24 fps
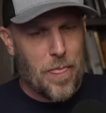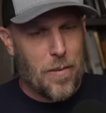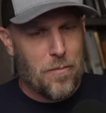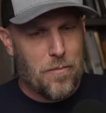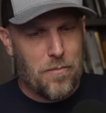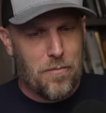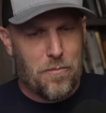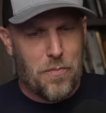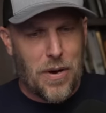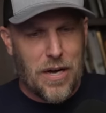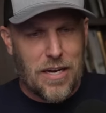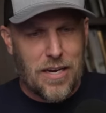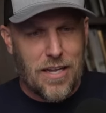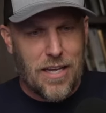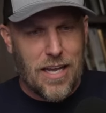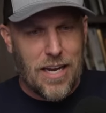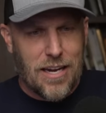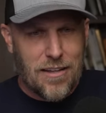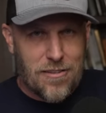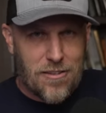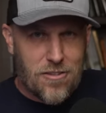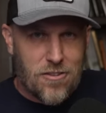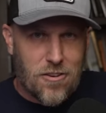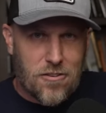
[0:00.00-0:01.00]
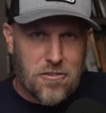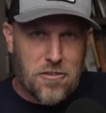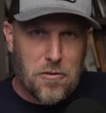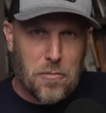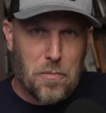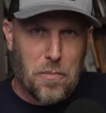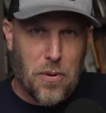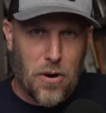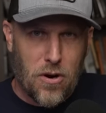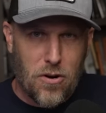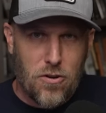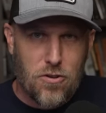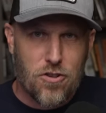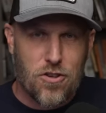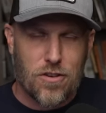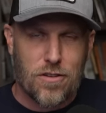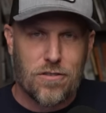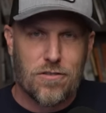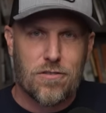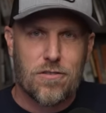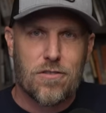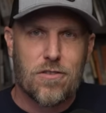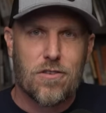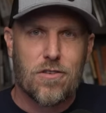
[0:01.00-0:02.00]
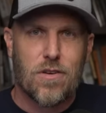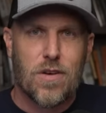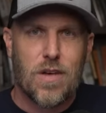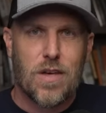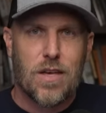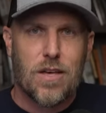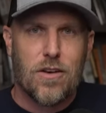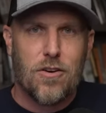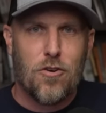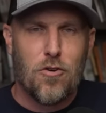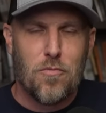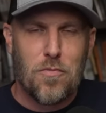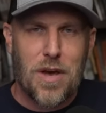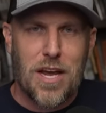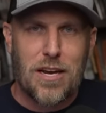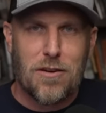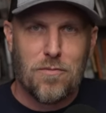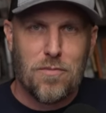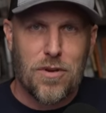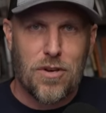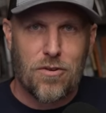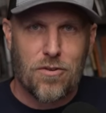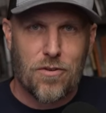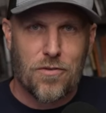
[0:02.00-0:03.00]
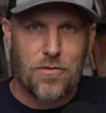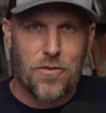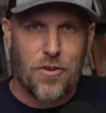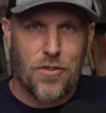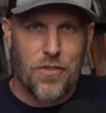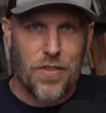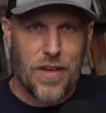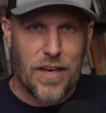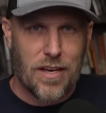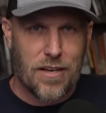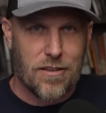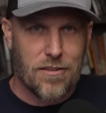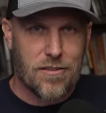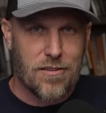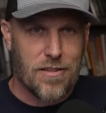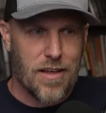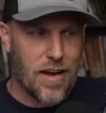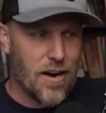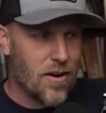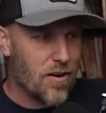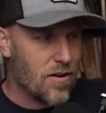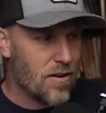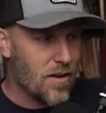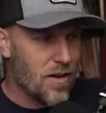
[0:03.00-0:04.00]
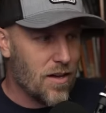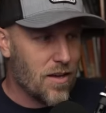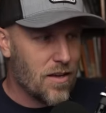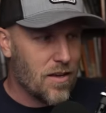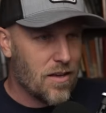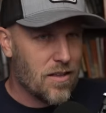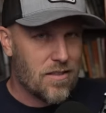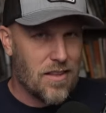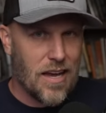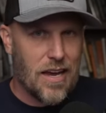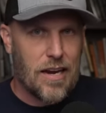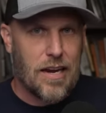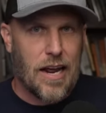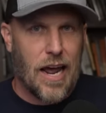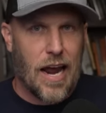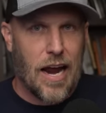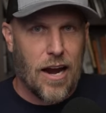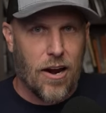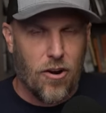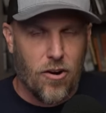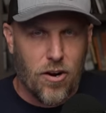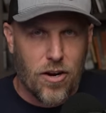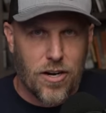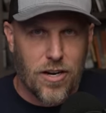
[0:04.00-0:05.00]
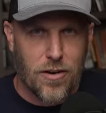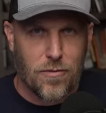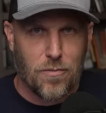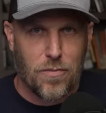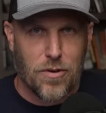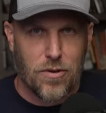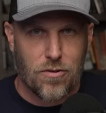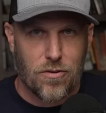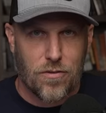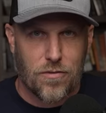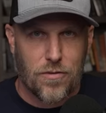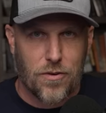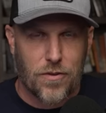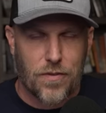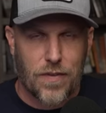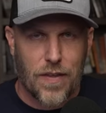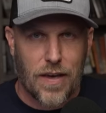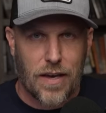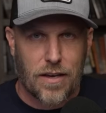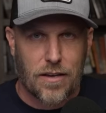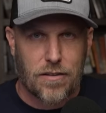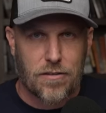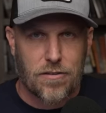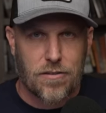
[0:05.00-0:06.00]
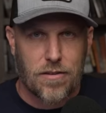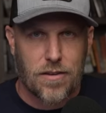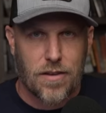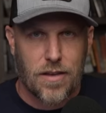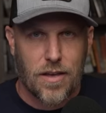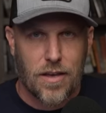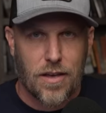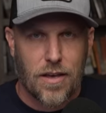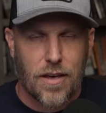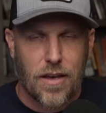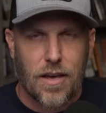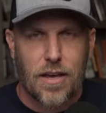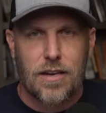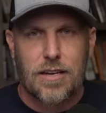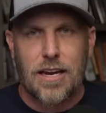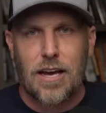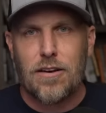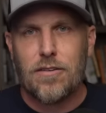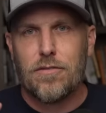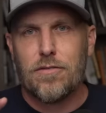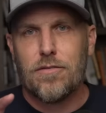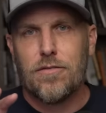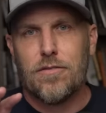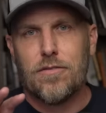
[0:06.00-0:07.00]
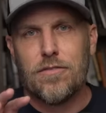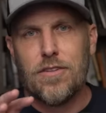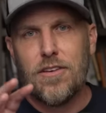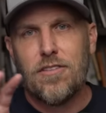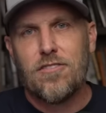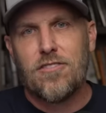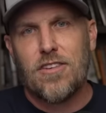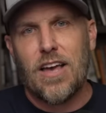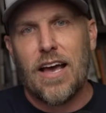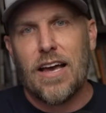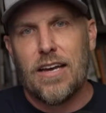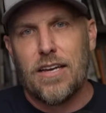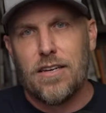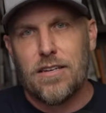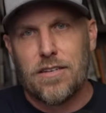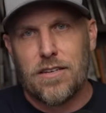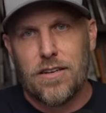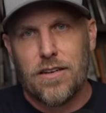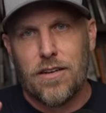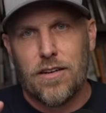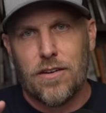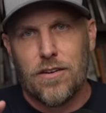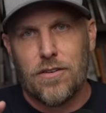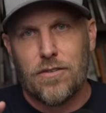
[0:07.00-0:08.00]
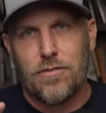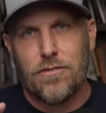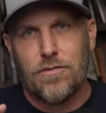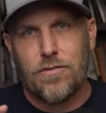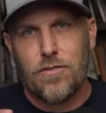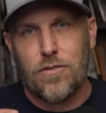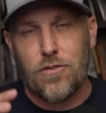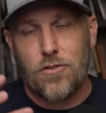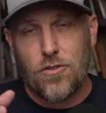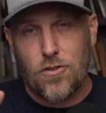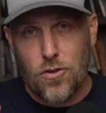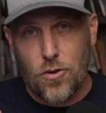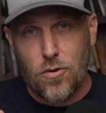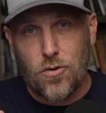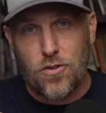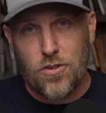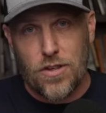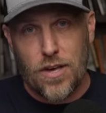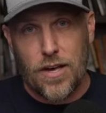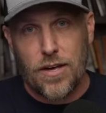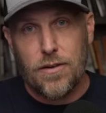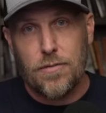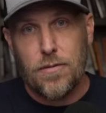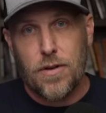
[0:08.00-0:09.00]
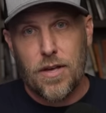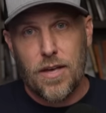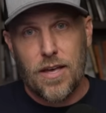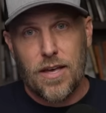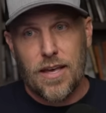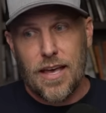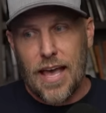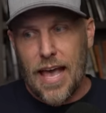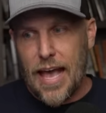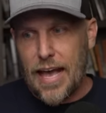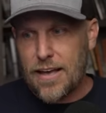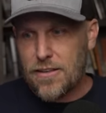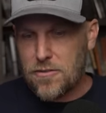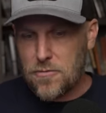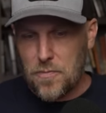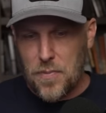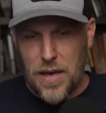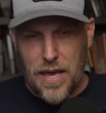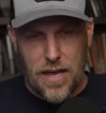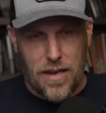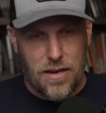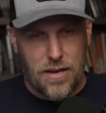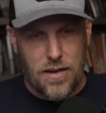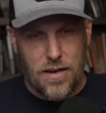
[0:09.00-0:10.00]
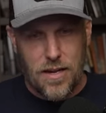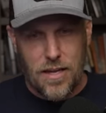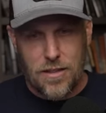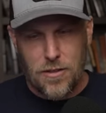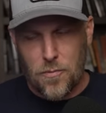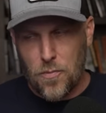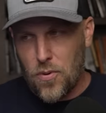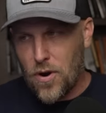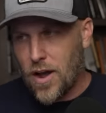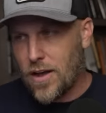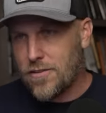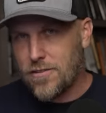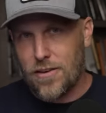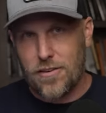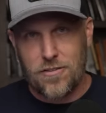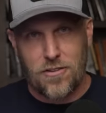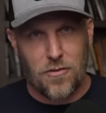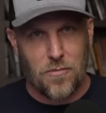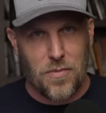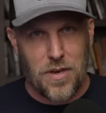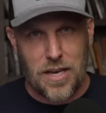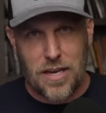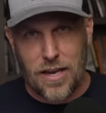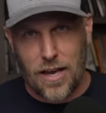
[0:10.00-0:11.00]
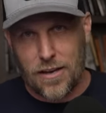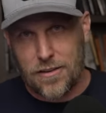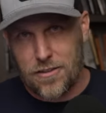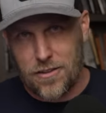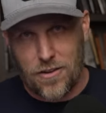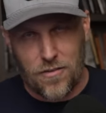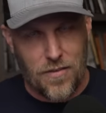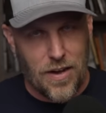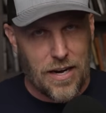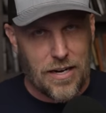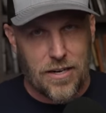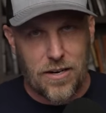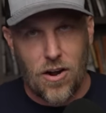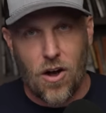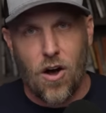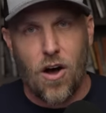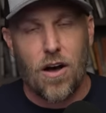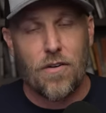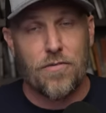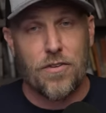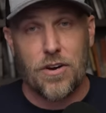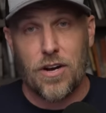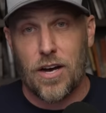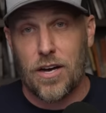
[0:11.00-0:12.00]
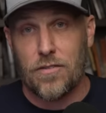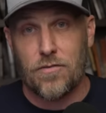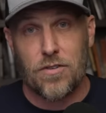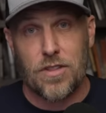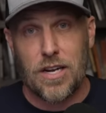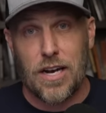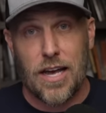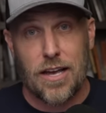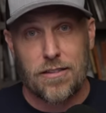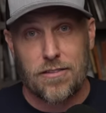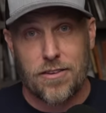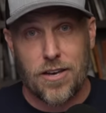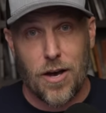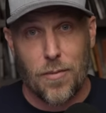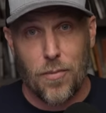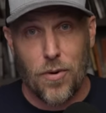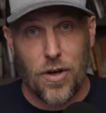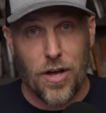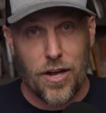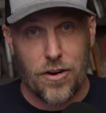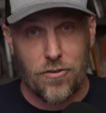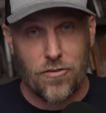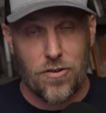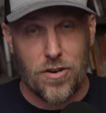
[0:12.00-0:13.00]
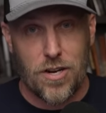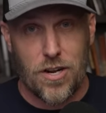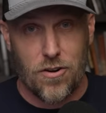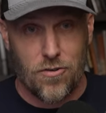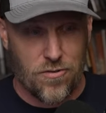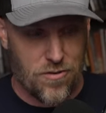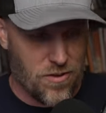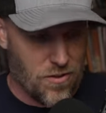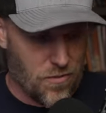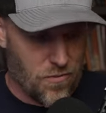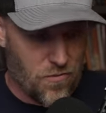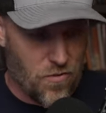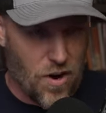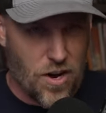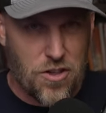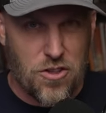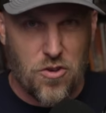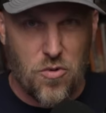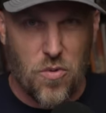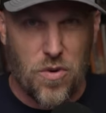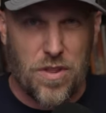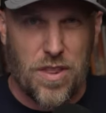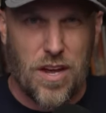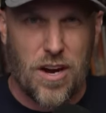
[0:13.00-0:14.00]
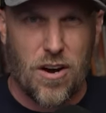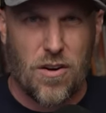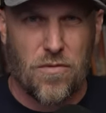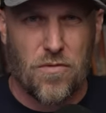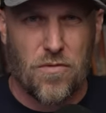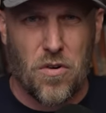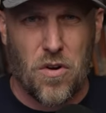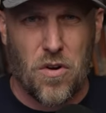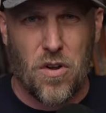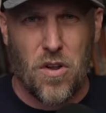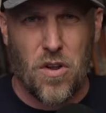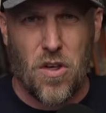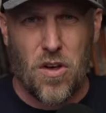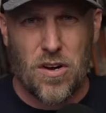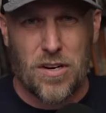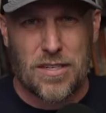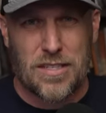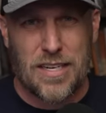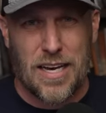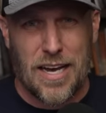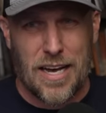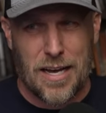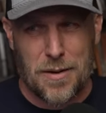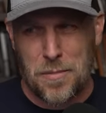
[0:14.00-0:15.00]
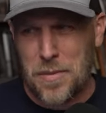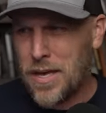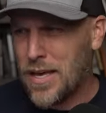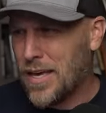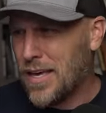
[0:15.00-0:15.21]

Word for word: But it isn't just the Persians who made beautiful things there, they inherited beautiful things. Now, this site of Susa has been in the process of being excavated off and on for the last couple hundred years. The French were there for a long time.